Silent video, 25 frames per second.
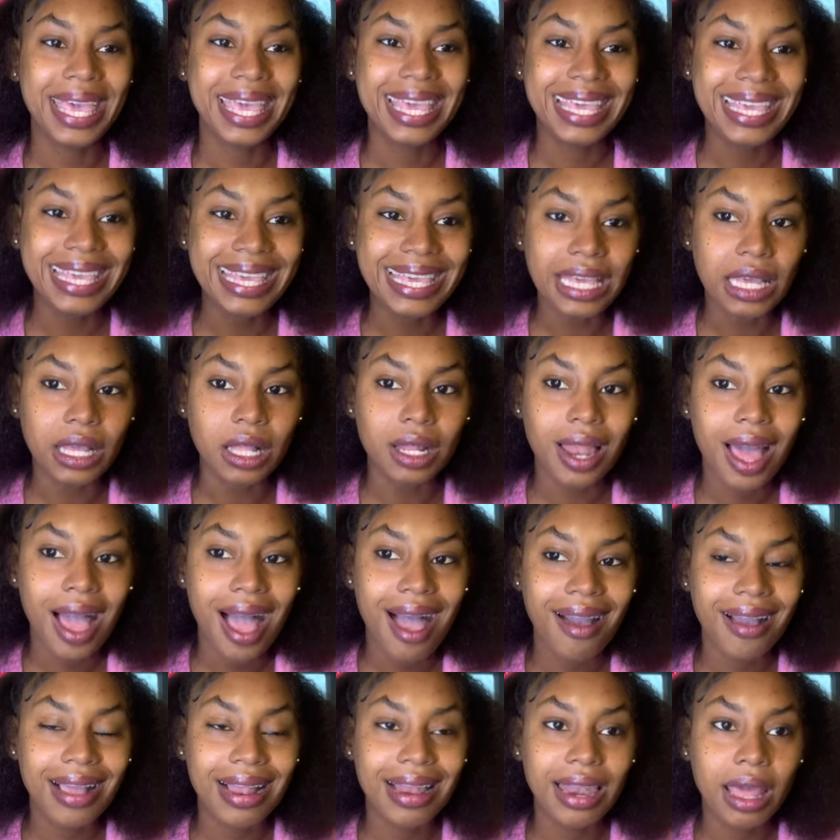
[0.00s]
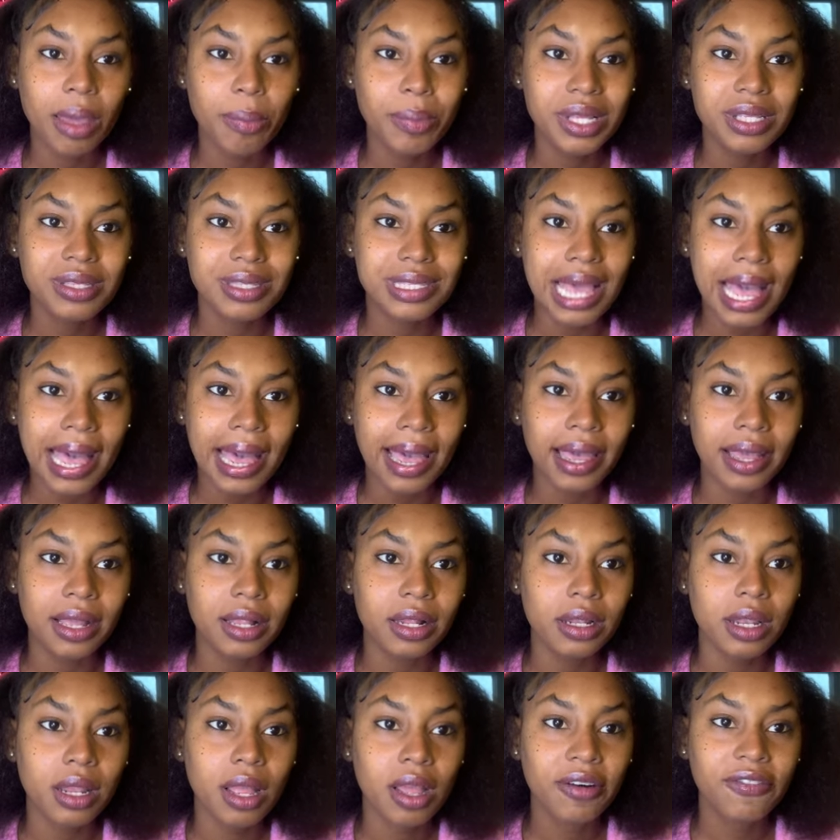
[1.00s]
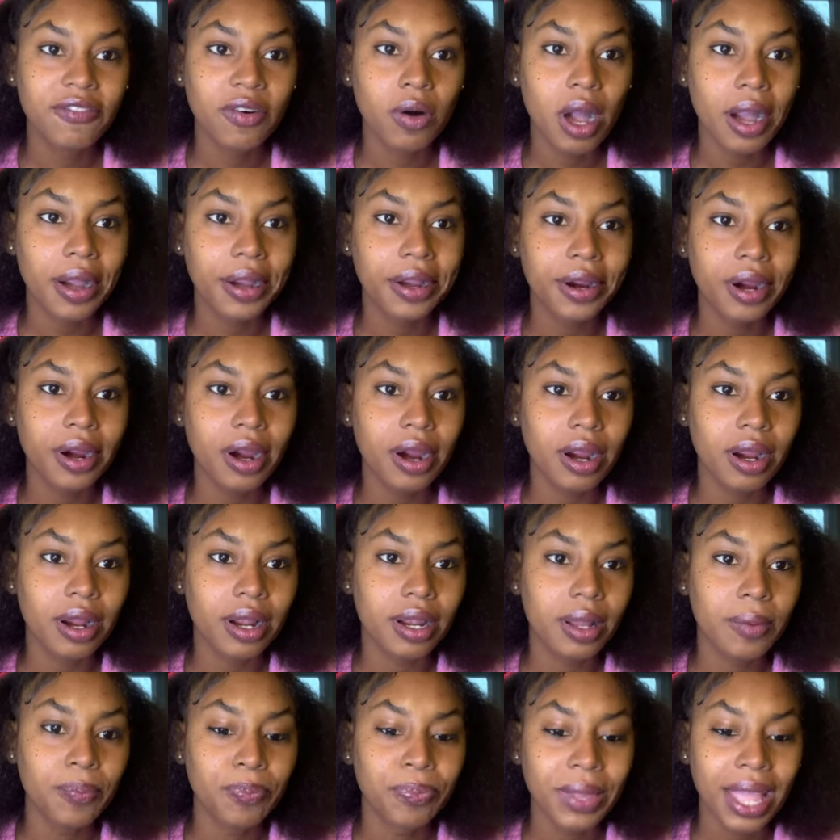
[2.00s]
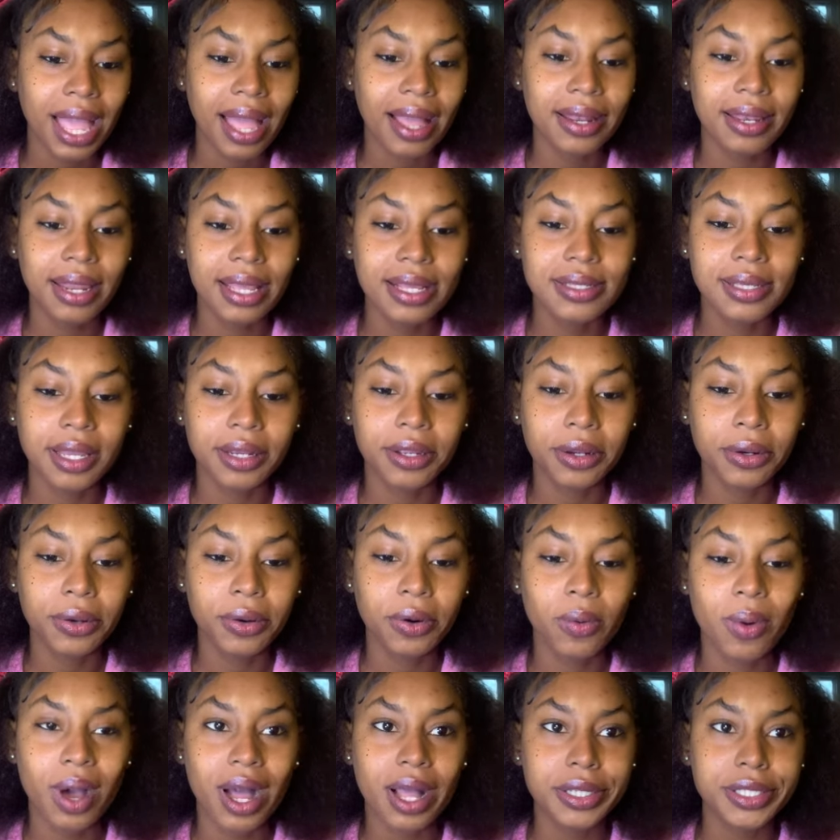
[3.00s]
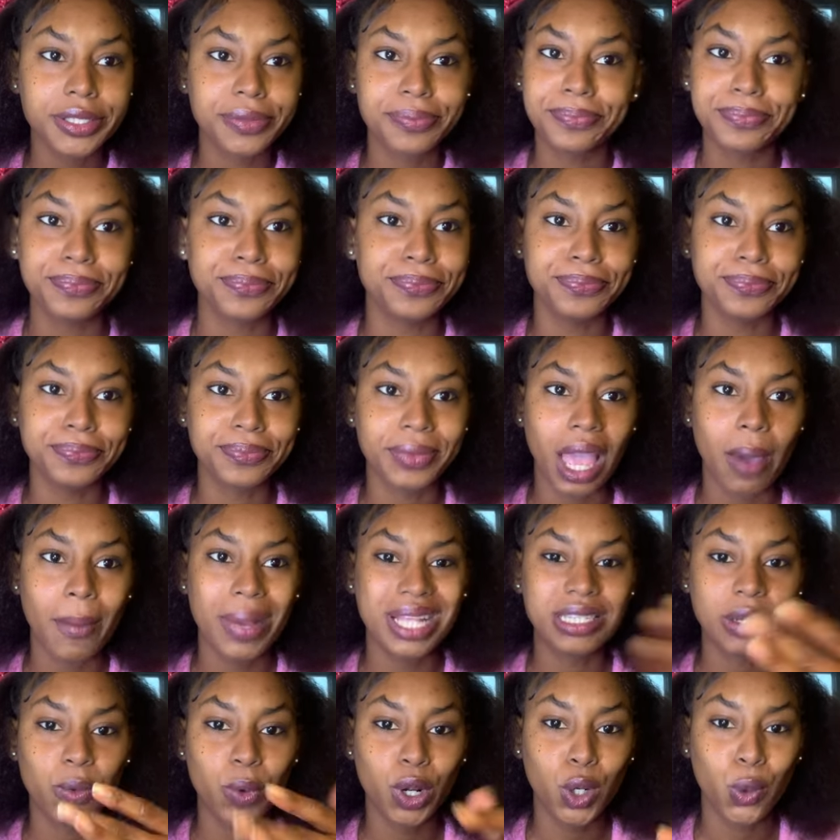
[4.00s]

peel a clementine for a girl, and they said, you know what, I better will